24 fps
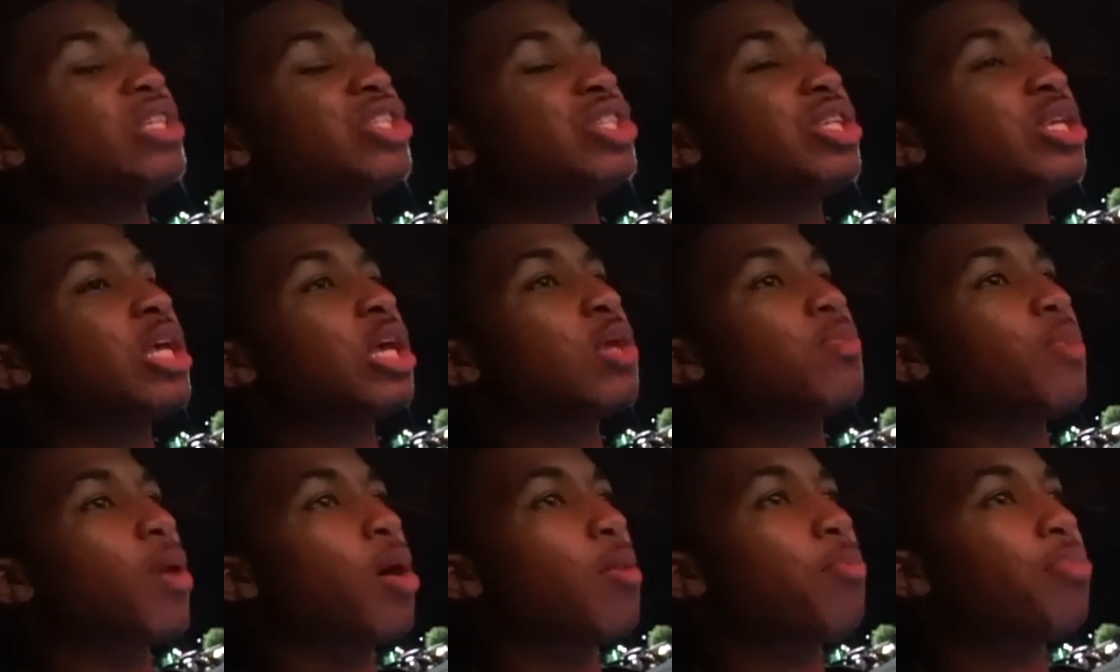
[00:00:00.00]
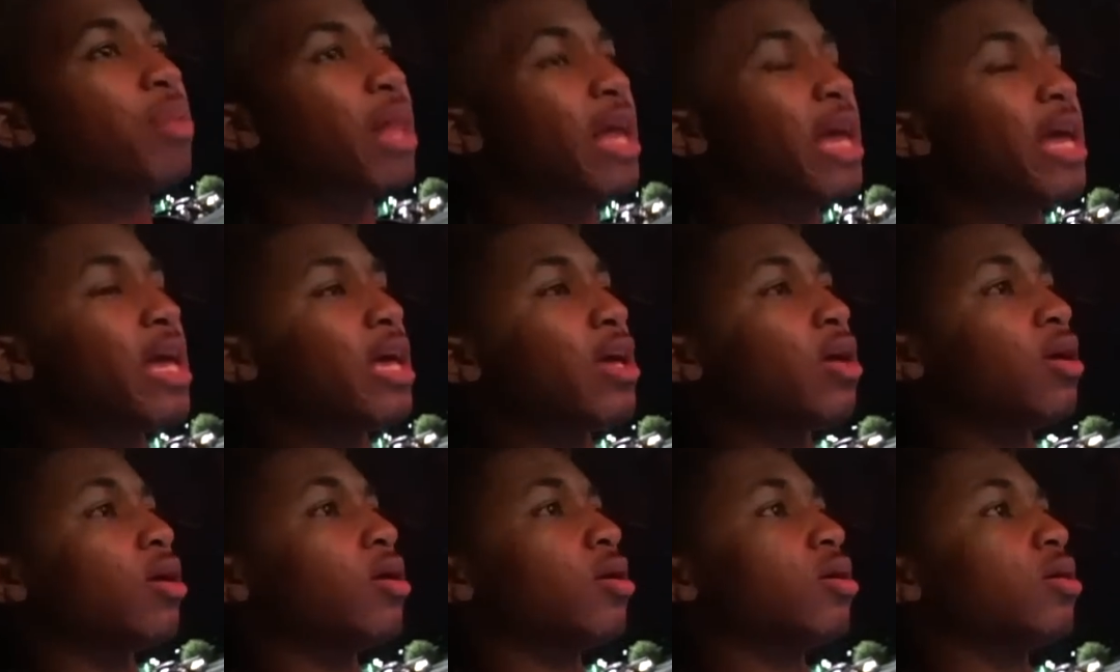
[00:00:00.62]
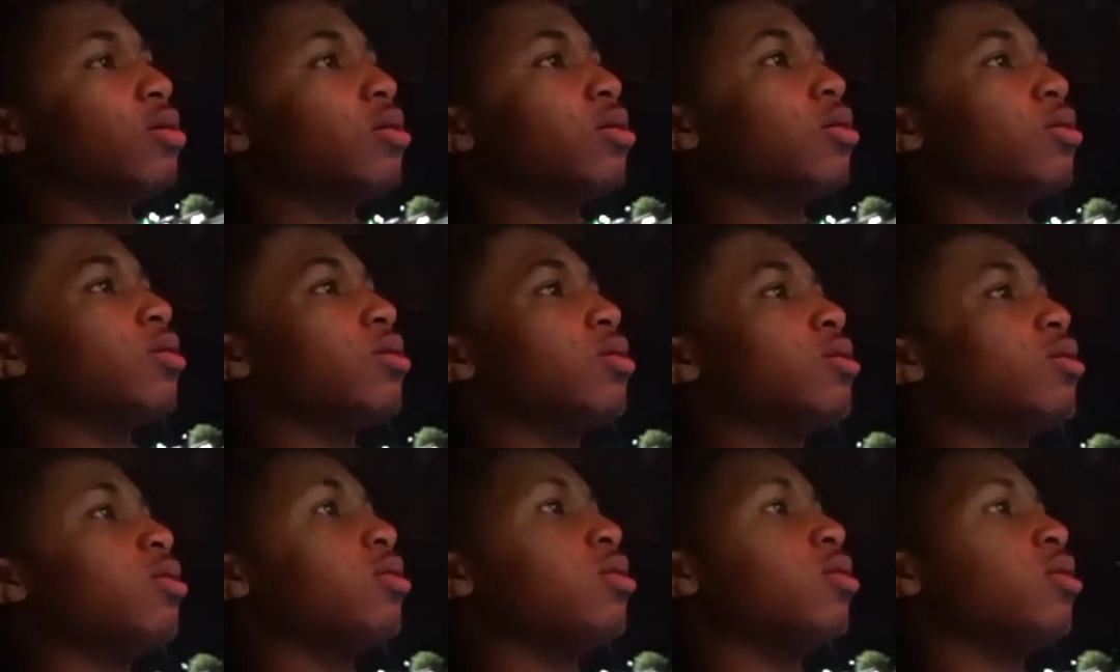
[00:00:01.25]
she keep on playing?
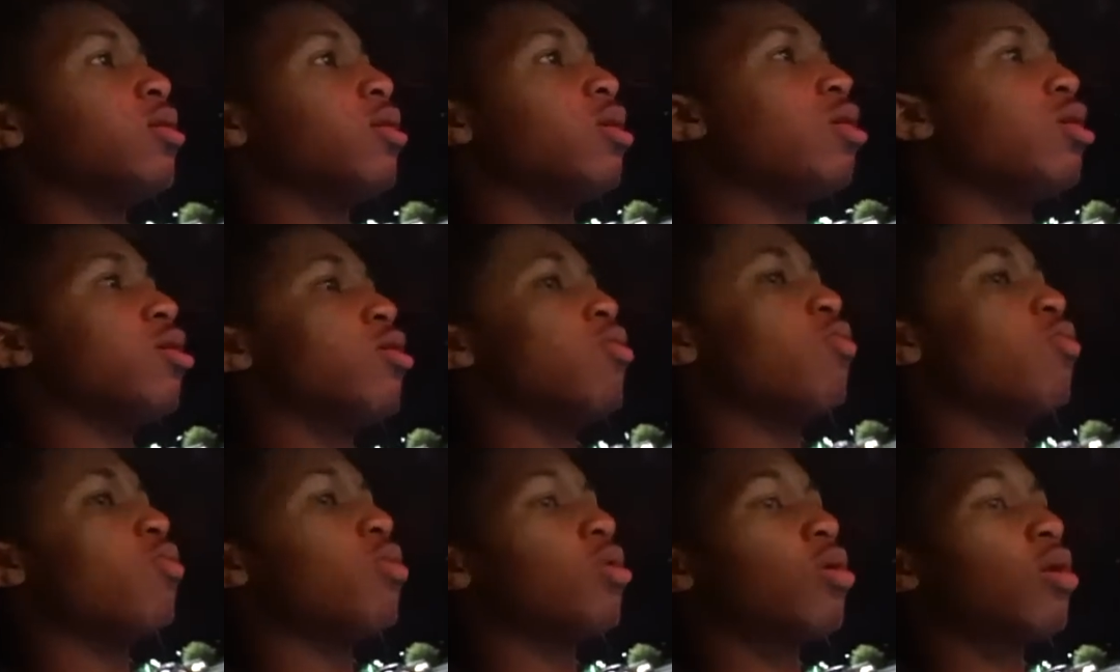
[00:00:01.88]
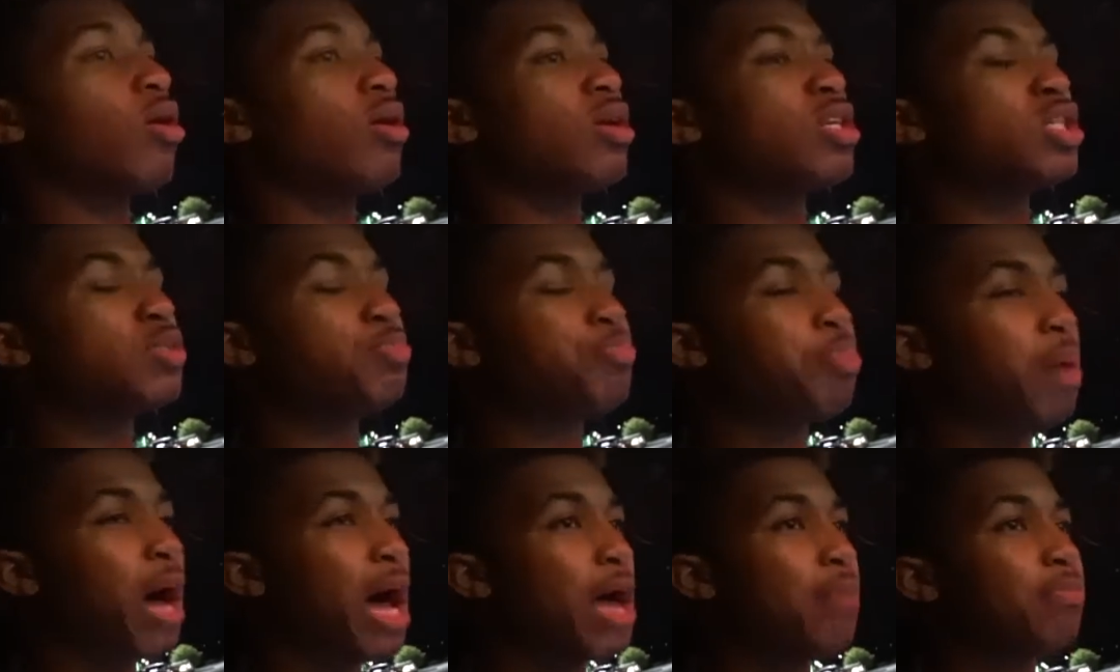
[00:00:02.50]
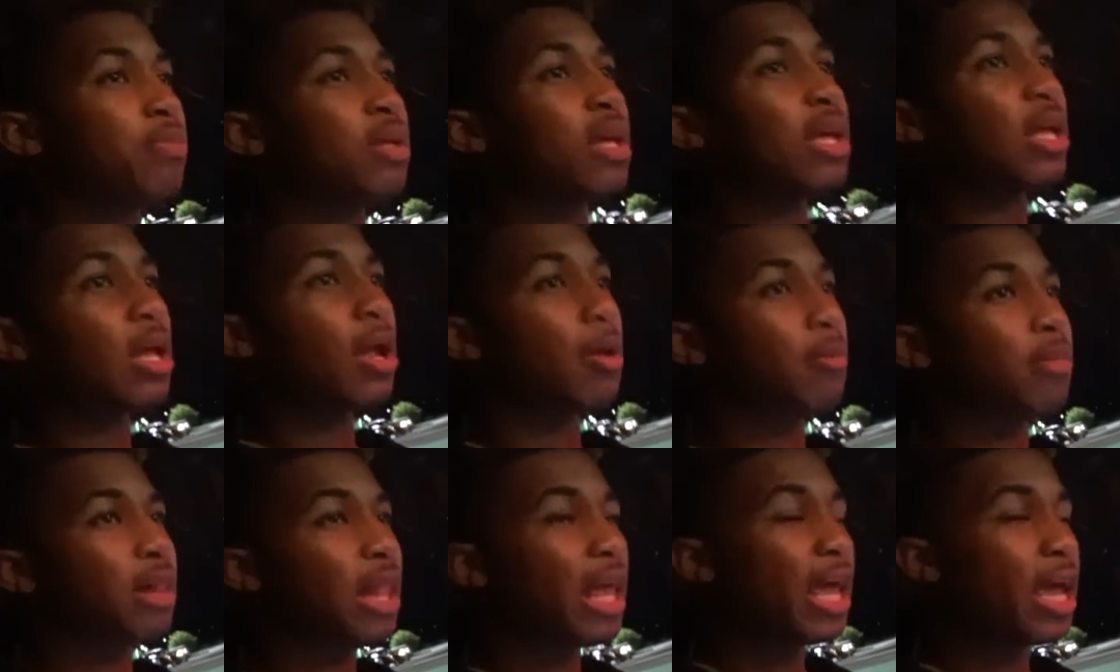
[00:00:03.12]
With all this pipe damn
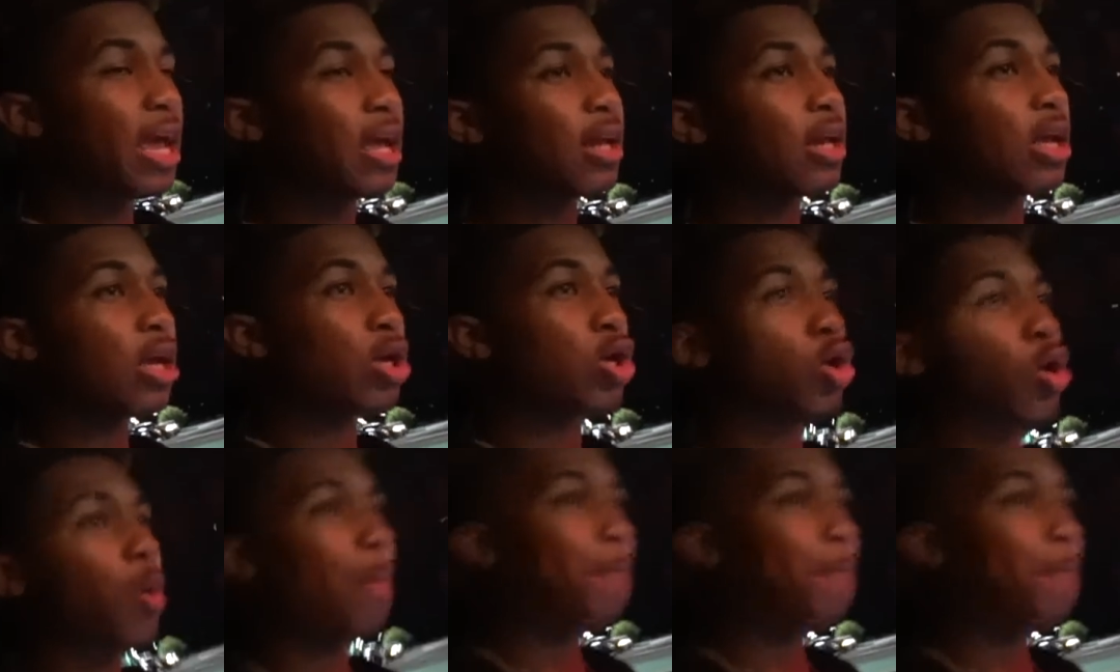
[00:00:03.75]
I'm laying in her